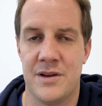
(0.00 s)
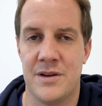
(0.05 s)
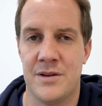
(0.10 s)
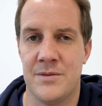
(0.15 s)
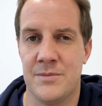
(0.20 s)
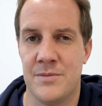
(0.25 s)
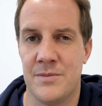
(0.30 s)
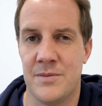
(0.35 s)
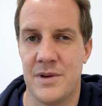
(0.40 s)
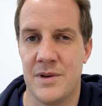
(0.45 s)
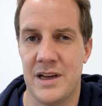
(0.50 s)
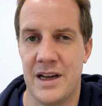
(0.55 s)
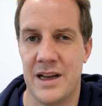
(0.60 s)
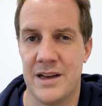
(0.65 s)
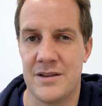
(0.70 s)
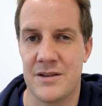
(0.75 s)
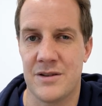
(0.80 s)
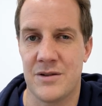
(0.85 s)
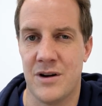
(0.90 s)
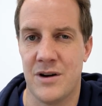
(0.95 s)
Um,
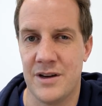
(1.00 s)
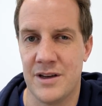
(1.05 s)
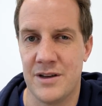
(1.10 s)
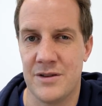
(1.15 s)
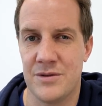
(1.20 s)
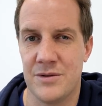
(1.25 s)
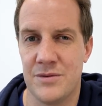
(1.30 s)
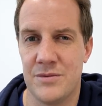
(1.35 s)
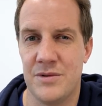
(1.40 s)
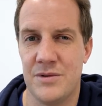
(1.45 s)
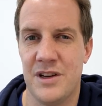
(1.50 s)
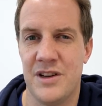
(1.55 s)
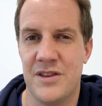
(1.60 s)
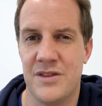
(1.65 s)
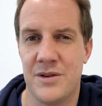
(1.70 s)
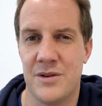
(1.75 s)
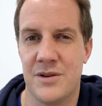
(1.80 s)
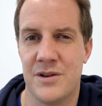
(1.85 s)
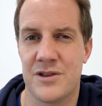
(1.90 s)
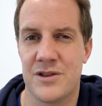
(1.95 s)
and according to a
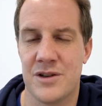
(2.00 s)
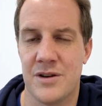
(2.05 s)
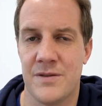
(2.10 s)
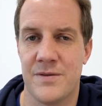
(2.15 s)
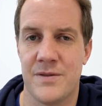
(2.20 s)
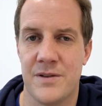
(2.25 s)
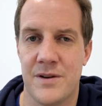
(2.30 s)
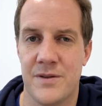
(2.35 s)
research of,